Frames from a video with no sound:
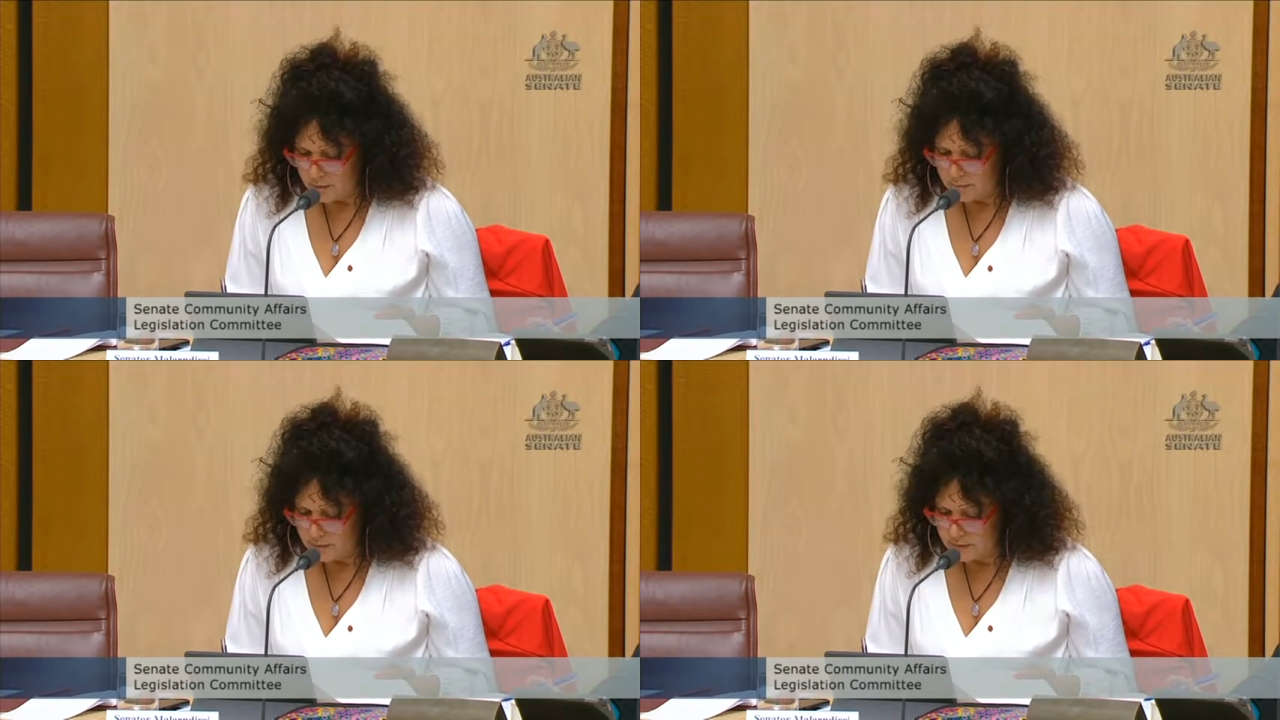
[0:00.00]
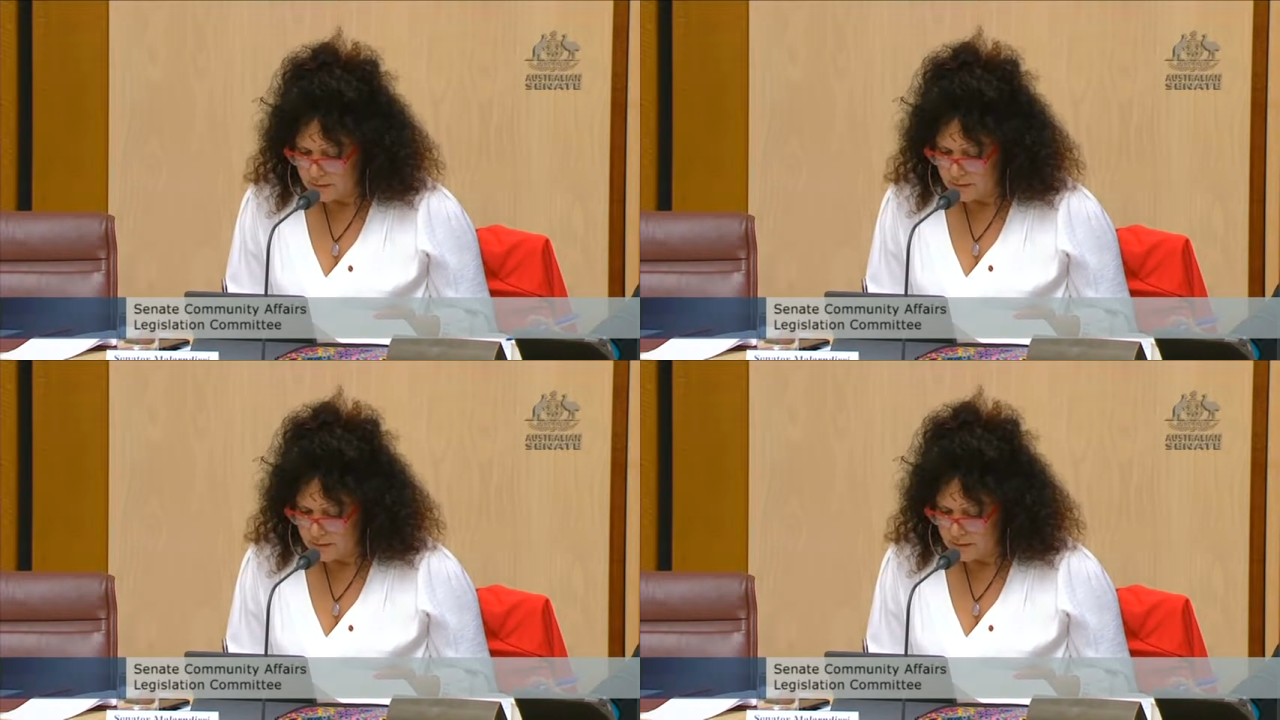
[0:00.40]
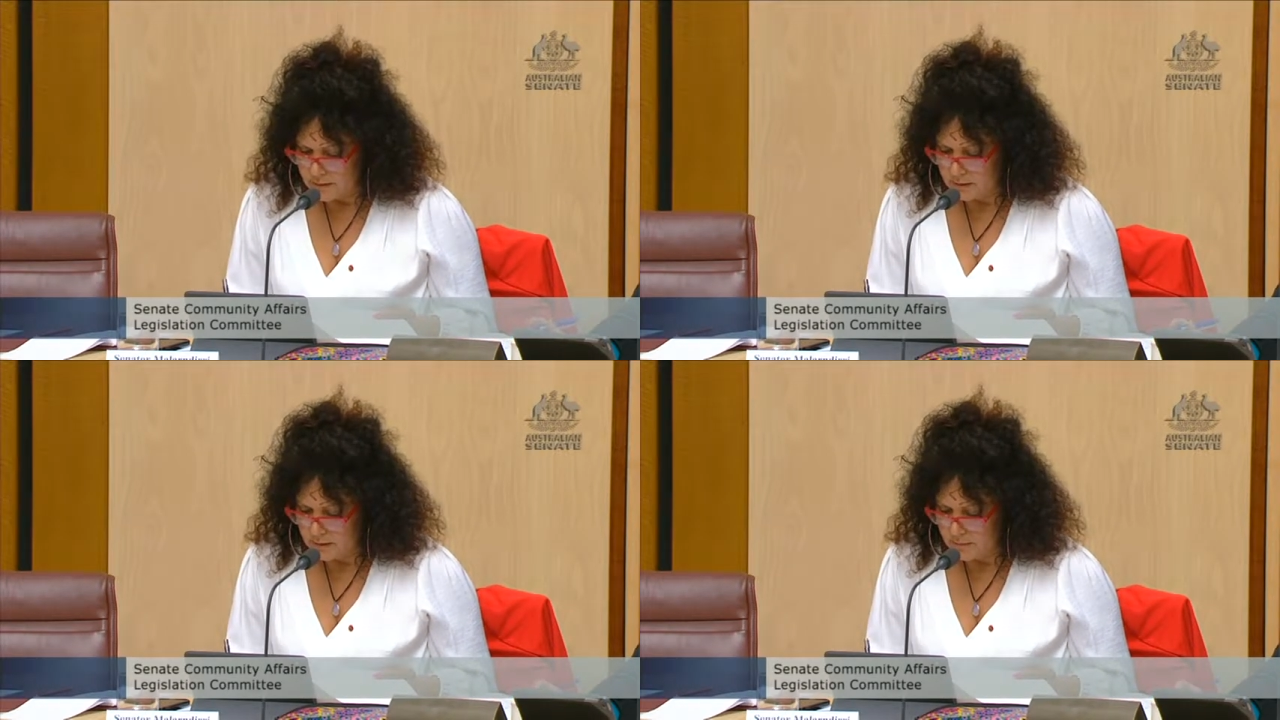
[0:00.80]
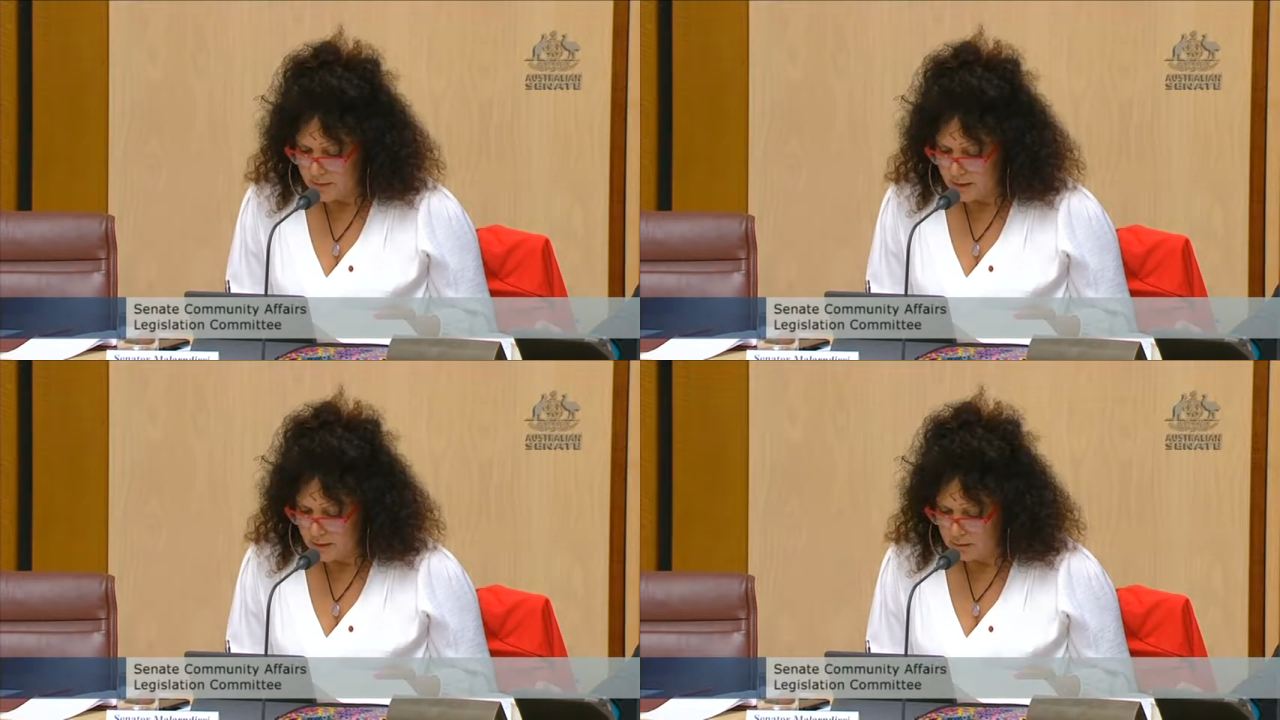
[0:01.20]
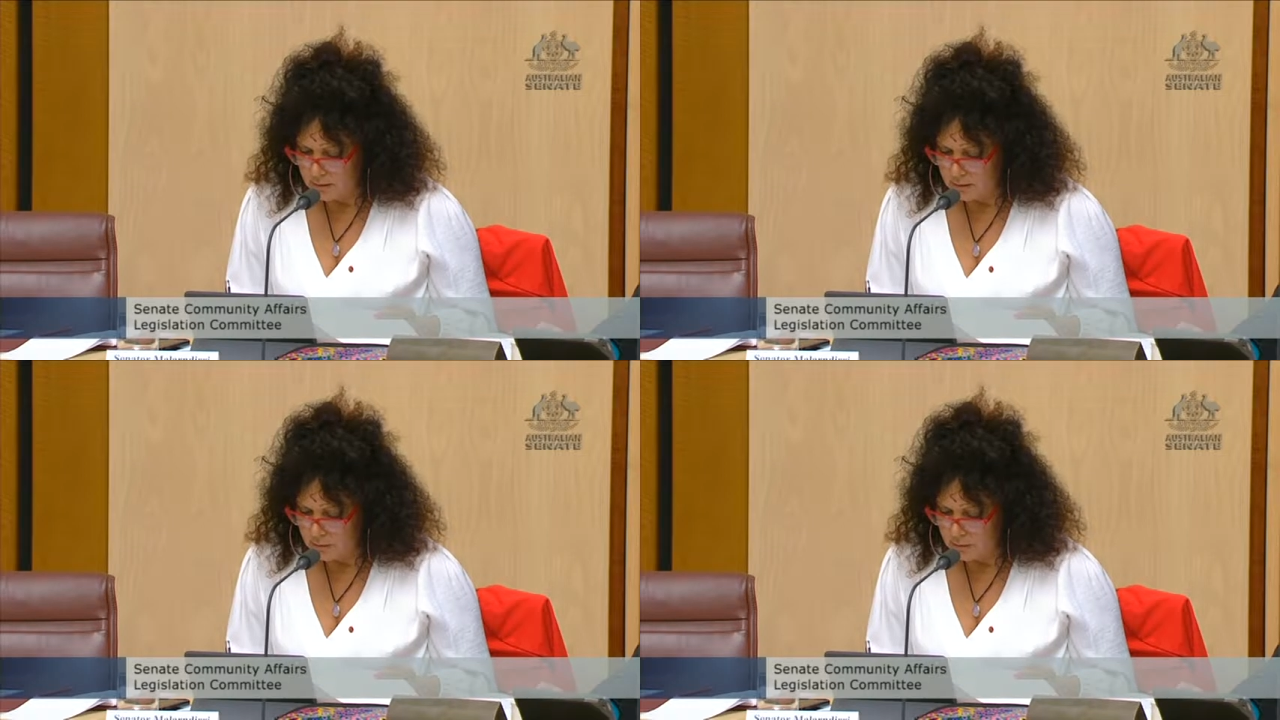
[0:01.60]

evidence is there that the ban